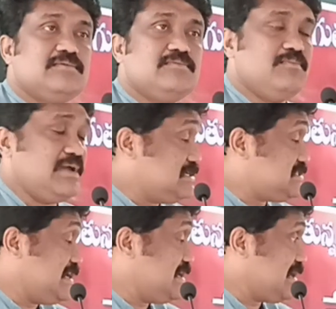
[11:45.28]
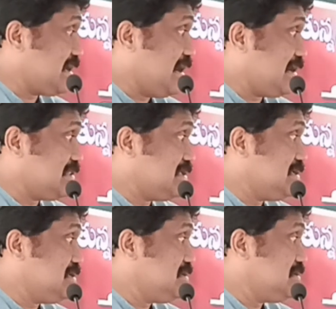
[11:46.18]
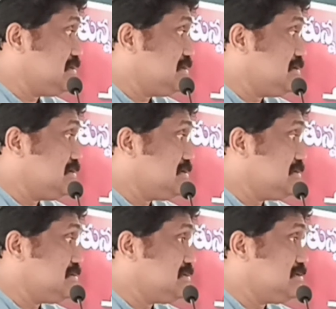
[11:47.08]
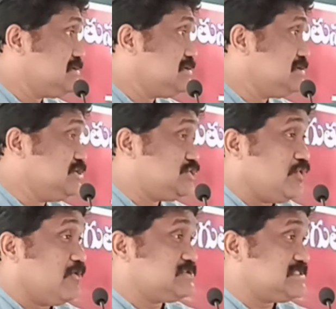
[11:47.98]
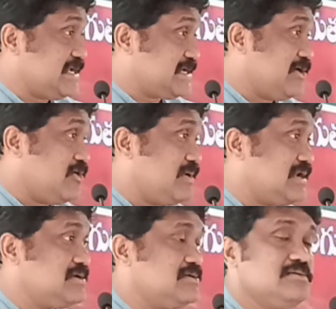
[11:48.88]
mentioned regarding the issue of state government.